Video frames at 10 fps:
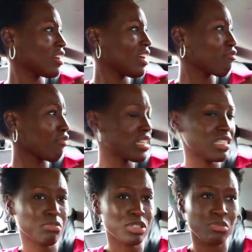it
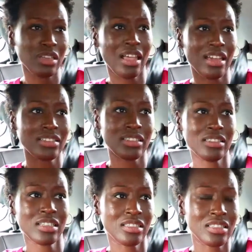ranges between like
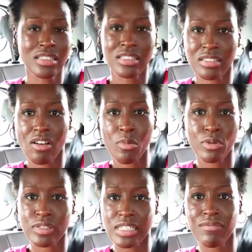$60 to
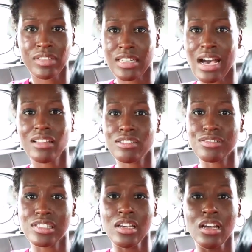almost
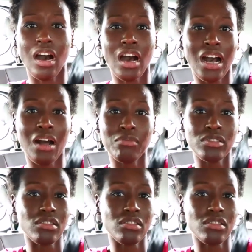$70.